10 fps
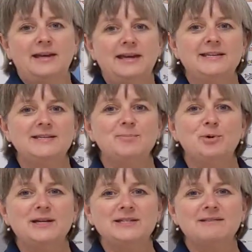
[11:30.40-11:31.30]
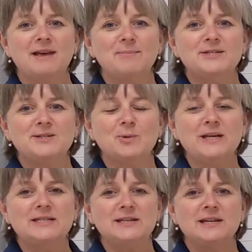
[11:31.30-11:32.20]
Easy breezy lemon
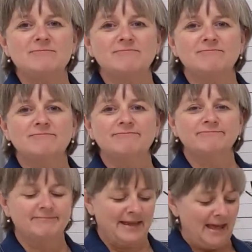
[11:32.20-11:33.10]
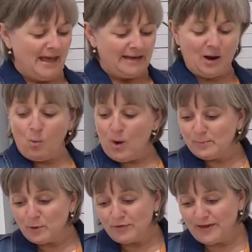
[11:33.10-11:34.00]
squeezy. Now one
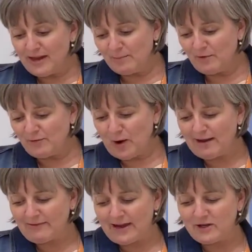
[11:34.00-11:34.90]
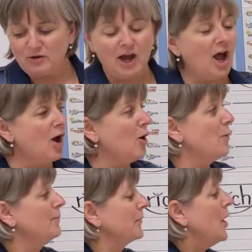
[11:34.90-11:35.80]
more thing before I let you go.